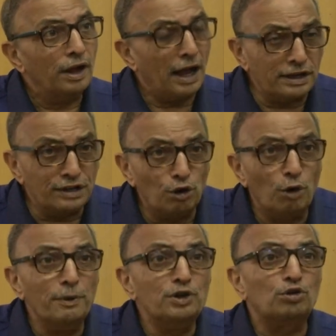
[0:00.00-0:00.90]
as an
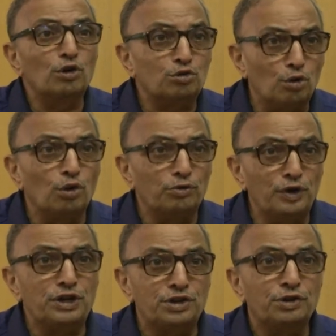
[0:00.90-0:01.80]
open source code,
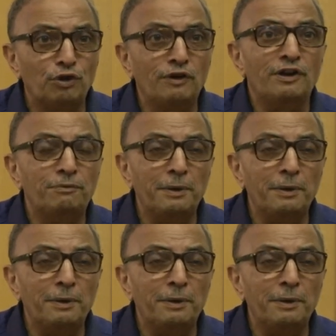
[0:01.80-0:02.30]
which we will